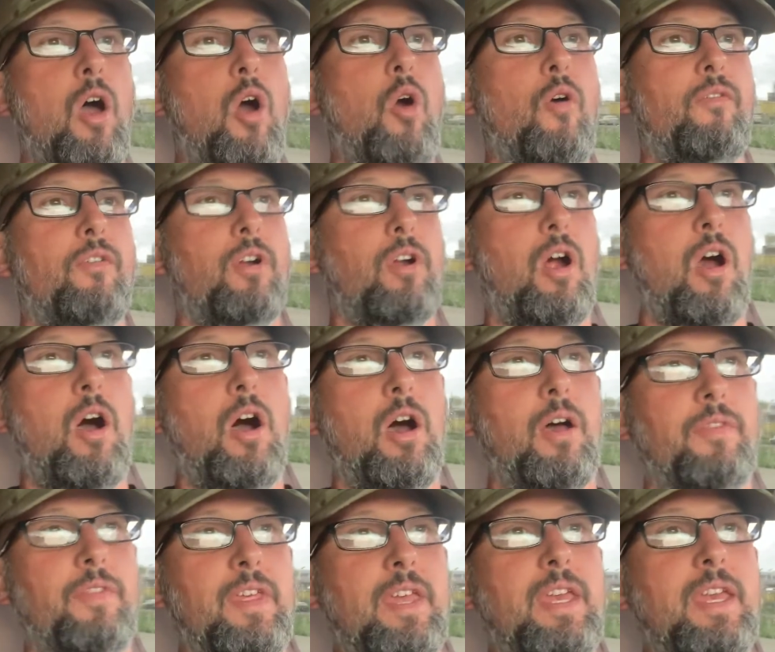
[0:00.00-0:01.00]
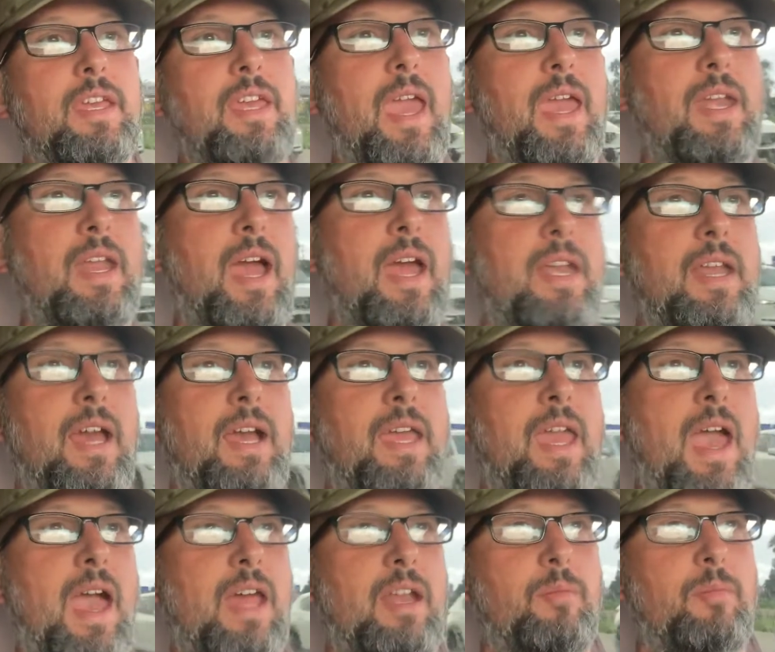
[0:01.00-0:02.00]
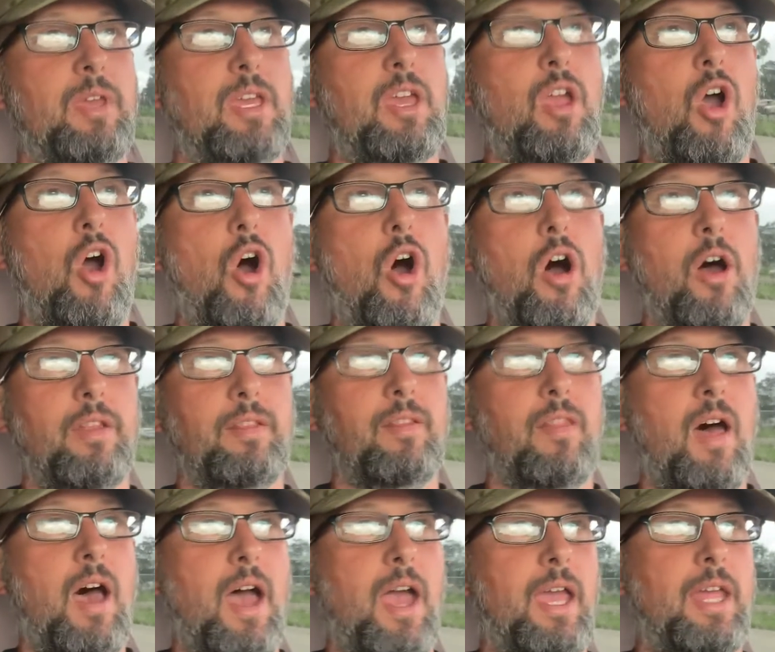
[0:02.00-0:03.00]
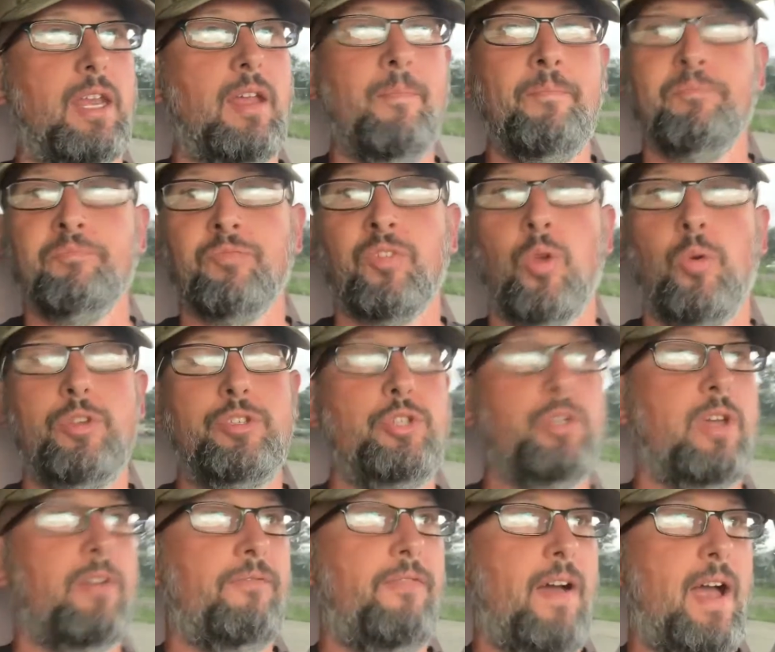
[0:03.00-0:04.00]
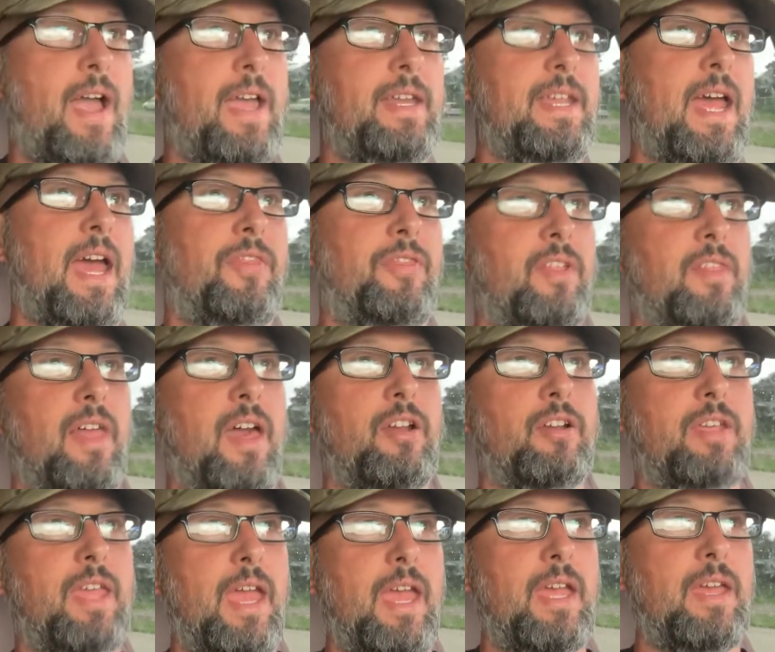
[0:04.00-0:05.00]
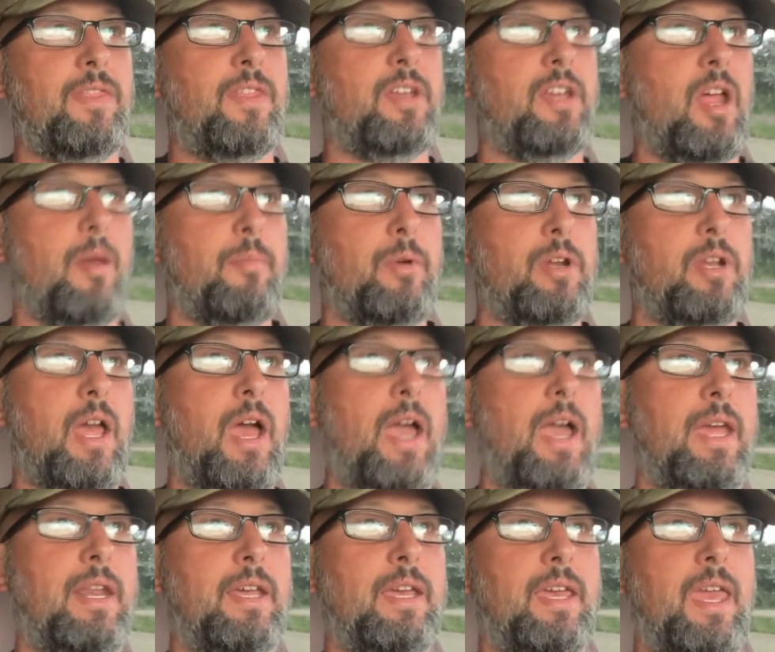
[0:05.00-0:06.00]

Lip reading: over on the Canine Academy online, which you can find at the letter K, the number 9,